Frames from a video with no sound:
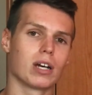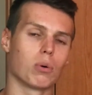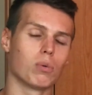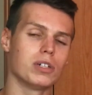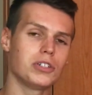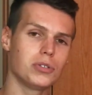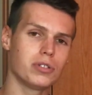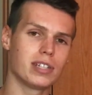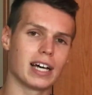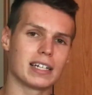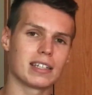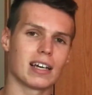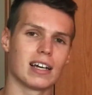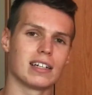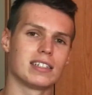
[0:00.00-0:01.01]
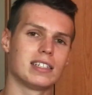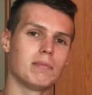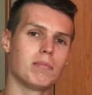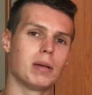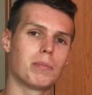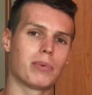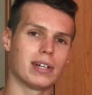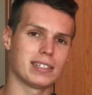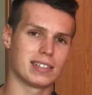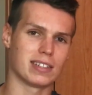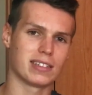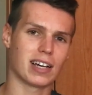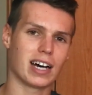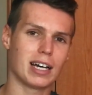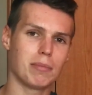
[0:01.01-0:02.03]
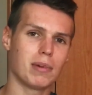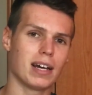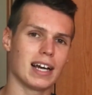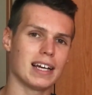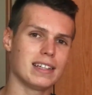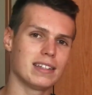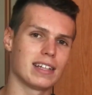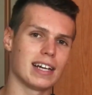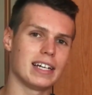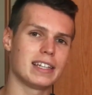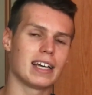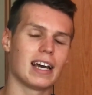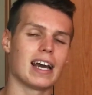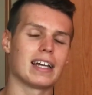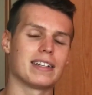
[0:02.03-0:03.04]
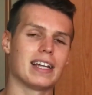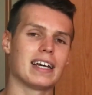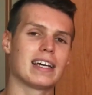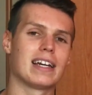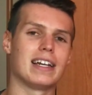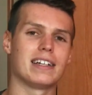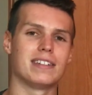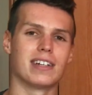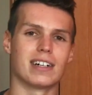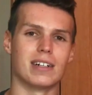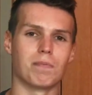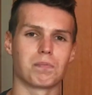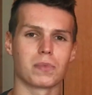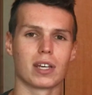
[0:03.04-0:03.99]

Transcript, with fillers: Once you do that, simply press the time and date and then click done.